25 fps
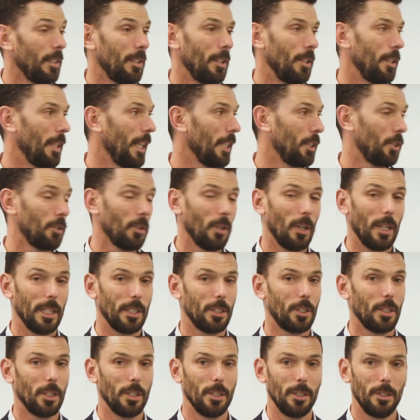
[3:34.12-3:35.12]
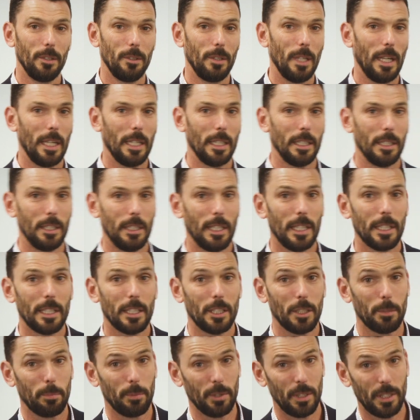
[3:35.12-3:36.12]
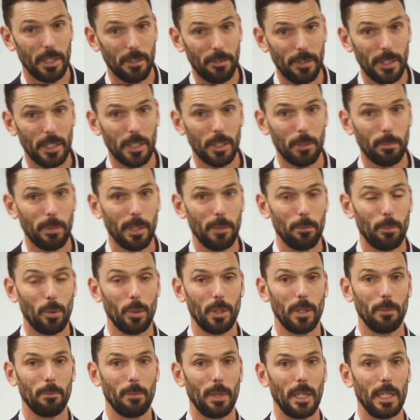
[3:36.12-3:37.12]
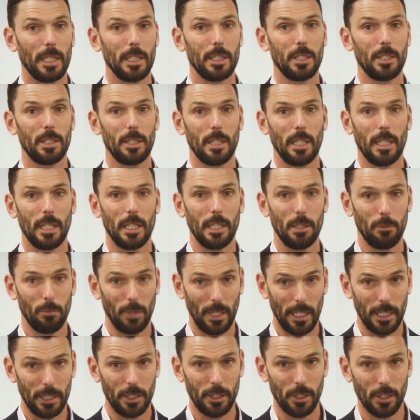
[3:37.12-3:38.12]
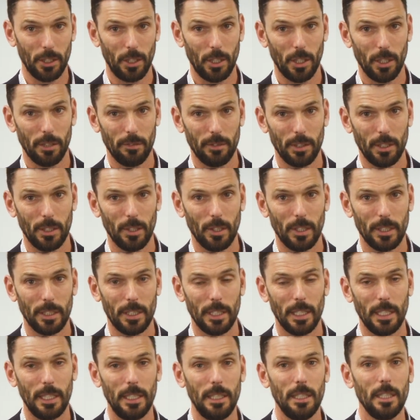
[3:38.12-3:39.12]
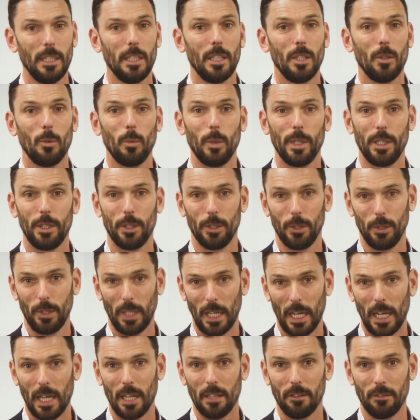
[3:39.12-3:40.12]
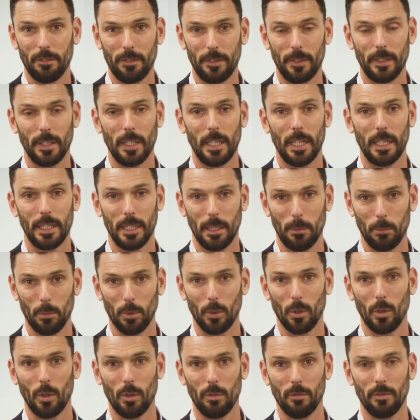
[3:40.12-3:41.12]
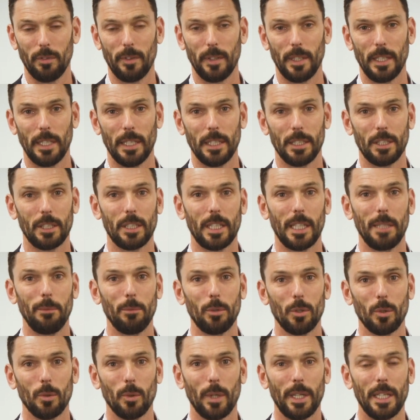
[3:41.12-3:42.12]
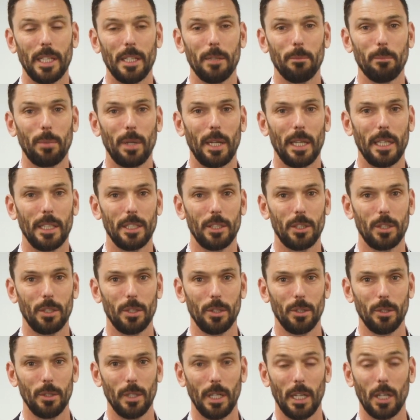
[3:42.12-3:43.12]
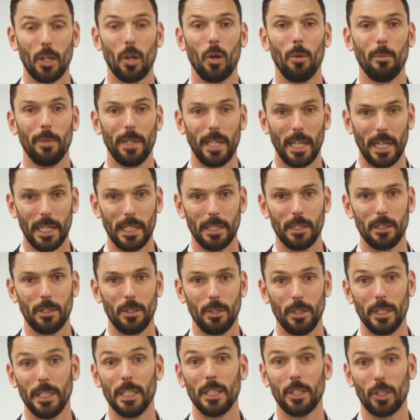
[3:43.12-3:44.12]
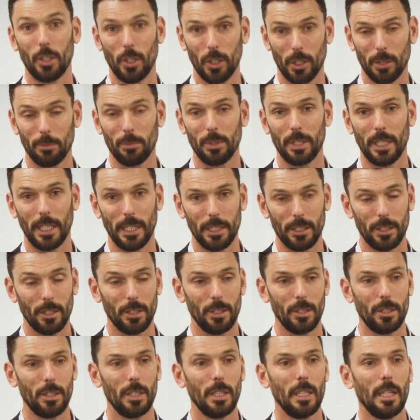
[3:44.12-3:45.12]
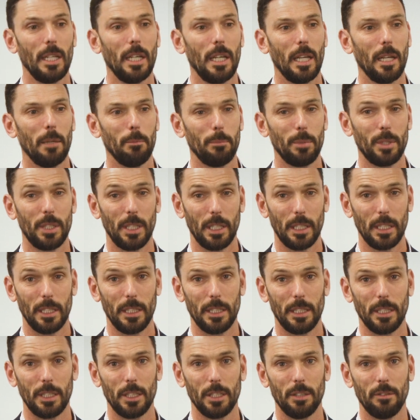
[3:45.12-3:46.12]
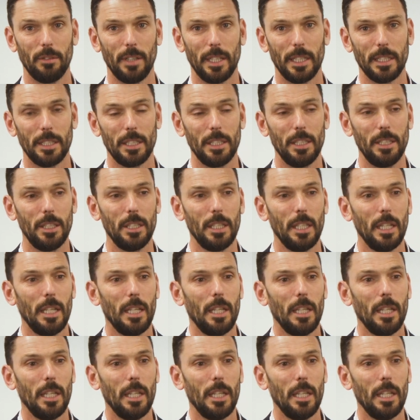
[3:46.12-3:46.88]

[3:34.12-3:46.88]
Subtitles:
That's right. So nothing specific has been put in place in relation to COVID-19. We do have a number of schemes already in place to accommodate unique circumstances, particularly disadvantage.